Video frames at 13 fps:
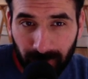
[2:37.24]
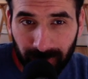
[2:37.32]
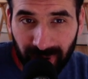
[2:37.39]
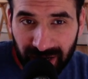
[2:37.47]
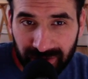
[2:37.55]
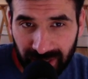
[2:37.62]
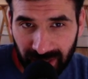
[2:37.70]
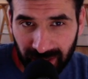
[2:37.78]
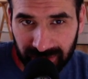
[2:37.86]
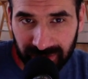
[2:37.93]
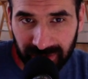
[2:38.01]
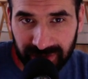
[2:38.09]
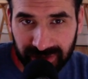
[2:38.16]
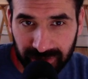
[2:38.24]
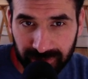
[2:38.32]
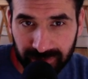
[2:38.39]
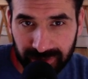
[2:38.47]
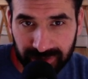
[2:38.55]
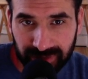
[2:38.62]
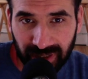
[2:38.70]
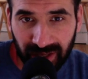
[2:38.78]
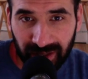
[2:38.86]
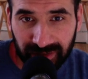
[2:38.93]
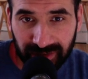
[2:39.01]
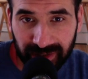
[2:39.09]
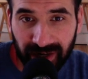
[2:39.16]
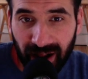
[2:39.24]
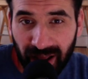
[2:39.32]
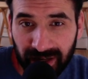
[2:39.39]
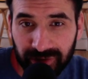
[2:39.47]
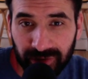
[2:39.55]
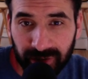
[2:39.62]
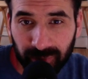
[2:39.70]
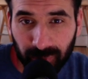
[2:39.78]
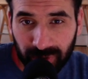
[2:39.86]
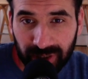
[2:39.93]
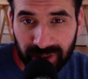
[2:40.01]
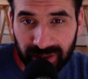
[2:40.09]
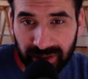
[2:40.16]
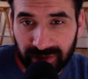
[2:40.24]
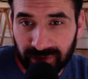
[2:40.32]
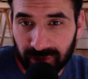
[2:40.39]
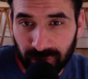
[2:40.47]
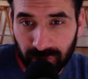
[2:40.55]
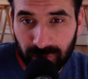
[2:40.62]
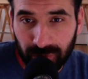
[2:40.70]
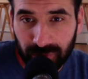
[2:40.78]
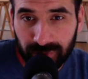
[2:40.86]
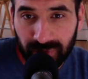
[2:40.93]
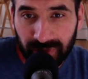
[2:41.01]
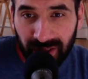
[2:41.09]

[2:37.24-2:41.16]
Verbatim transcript: bar end shifters that are actually pretty easy to use.